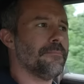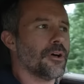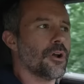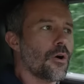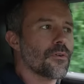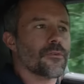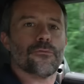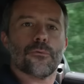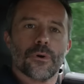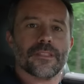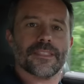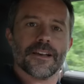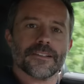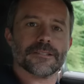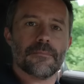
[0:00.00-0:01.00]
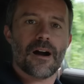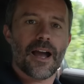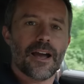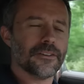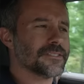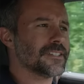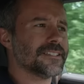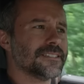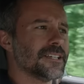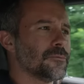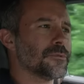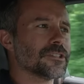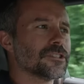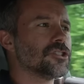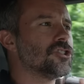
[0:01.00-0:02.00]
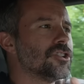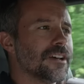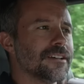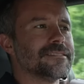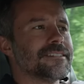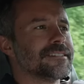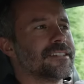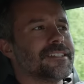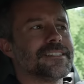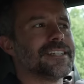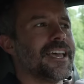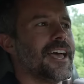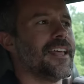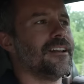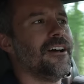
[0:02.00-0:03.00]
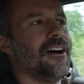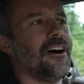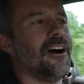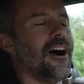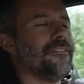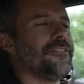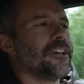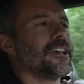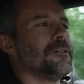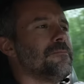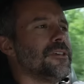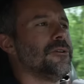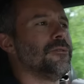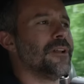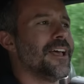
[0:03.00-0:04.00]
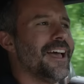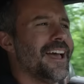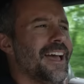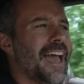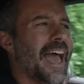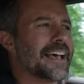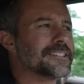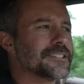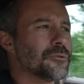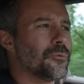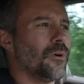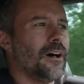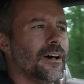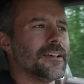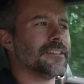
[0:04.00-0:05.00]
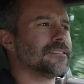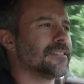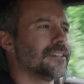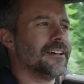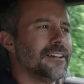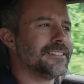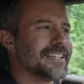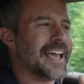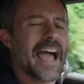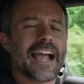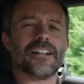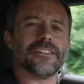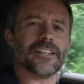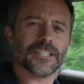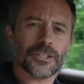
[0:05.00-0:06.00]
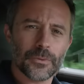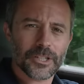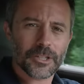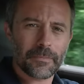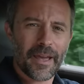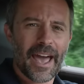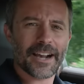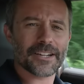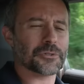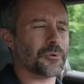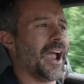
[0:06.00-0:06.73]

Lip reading: But over 40,000 miles, this thing was just as content on the commute as it was tackling switchbacks or